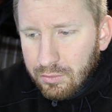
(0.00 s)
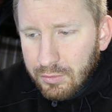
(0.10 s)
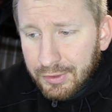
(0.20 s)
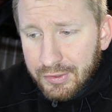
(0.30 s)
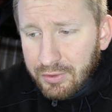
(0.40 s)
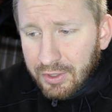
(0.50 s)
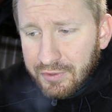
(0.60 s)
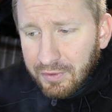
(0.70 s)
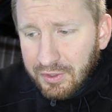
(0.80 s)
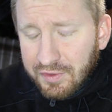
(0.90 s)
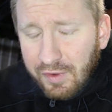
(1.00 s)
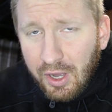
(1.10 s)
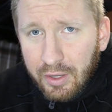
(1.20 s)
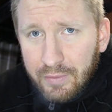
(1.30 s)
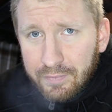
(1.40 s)
it's stressful as
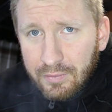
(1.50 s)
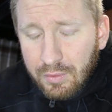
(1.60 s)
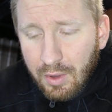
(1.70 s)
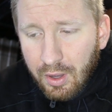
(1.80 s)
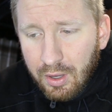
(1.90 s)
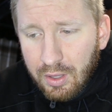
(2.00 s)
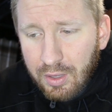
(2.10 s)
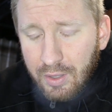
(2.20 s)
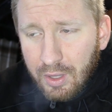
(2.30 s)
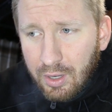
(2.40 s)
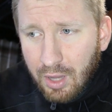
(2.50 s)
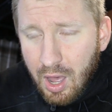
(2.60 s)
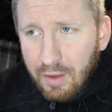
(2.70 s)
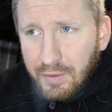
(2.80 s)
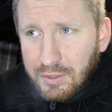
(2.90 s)
fuck. I think that a
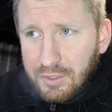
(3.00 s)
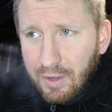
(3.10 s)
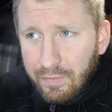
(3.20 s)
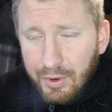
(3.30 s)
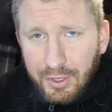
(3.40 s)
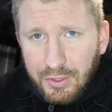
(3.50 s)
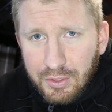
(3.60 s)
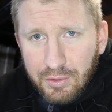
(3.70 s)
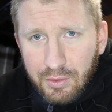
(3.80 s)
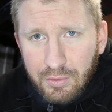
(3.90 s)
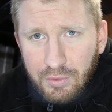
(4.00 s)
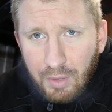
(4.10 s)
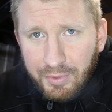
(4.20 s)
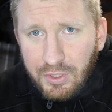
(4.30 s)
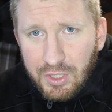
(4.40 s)
lot of us have witnessed
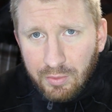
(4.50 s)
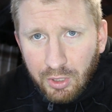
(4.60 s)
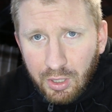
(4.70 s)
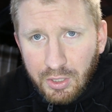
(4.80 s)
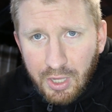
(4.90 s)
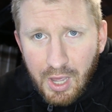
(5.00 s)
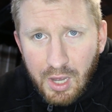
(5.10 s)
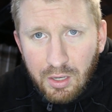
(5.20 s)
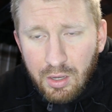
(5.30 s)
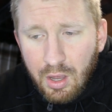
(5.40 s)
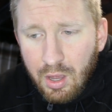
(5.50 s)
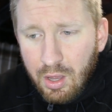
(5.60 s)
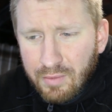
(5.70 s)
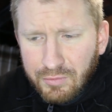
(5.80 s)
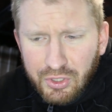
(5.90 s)
something similar to that.
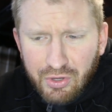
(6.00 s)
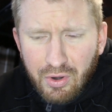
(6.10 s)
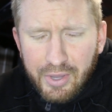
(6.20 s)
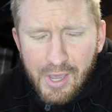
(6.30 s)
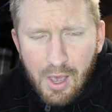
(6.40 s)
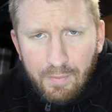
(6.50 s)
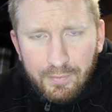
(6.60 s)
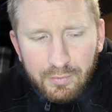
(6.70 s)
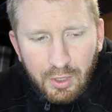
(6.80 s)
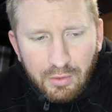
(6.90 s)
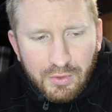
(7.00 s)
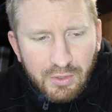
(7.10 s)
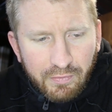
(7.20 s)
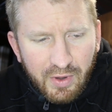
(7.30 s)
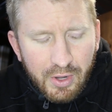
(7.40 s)
Just growing up, you know,
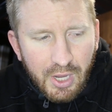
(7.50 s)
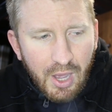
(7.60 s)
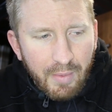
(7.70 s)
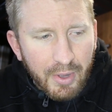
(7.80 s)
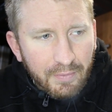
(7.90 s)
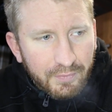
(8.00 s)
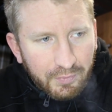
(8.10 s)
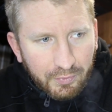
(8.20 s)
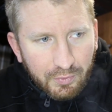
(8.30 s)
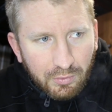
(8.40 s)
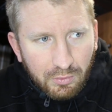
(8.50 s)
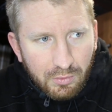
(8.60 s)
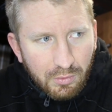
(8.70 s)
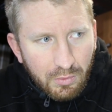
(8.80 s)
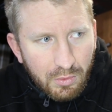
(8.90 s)
it's very common.
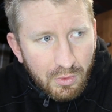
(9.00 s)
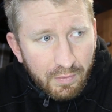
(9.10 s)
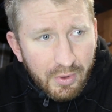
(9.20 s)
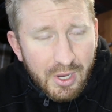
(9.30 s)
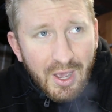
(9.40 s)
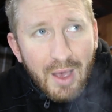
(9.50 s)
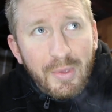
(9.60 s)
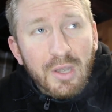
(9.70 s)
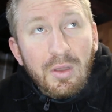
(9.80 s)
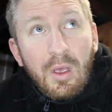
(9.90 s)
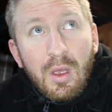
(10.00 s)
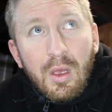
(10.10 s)
Very common,